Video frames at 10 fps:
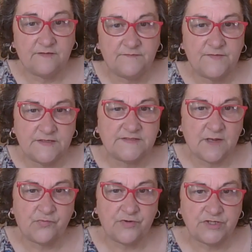the first
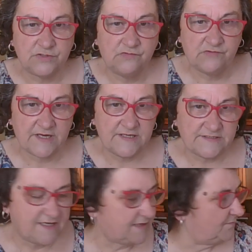Aboriginal cricket
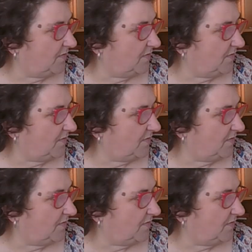team